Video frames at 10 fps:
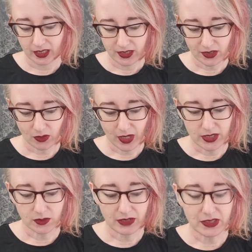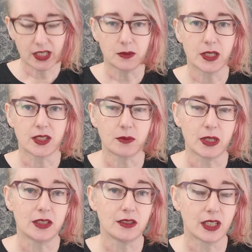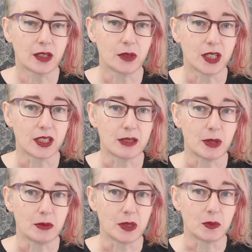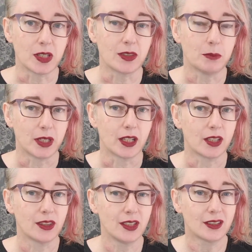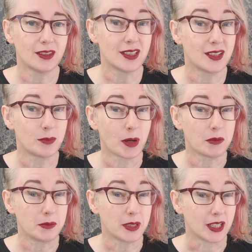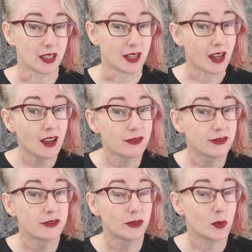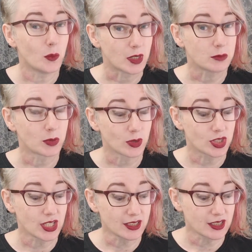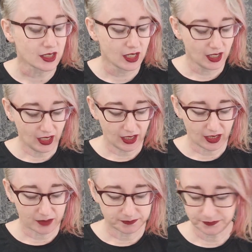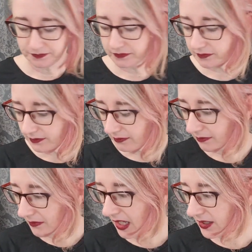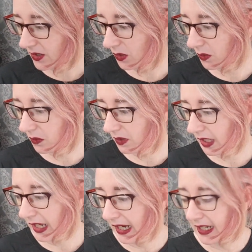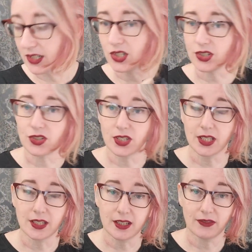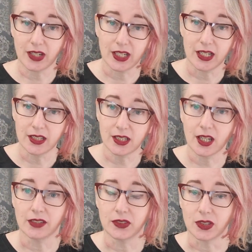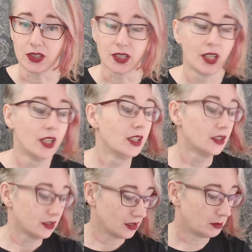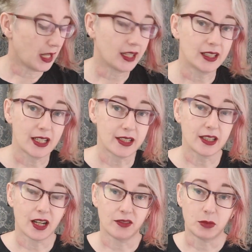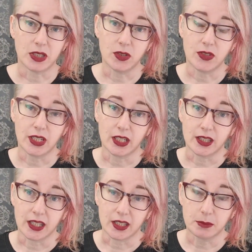So I do have another one as well that I want to experiment with, but I think this is probably enough for one project. So in addition to this, if I need it, I've got the black lace that I've been using in the other